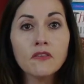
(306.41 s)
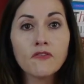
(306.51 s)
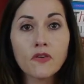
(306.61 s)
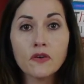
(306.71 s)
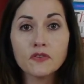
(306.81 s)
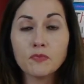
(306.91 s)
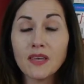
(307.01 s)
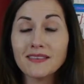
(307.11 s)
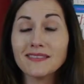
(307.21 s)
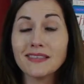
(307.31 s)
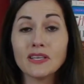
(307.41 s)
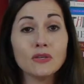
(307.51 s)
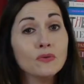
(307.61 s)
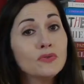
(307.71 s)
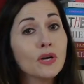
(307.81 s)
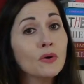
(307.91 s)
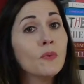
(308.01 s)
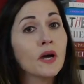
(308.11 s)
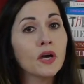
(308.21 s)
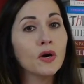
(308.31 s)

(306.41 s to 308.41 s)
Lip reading: for those places that you don't want to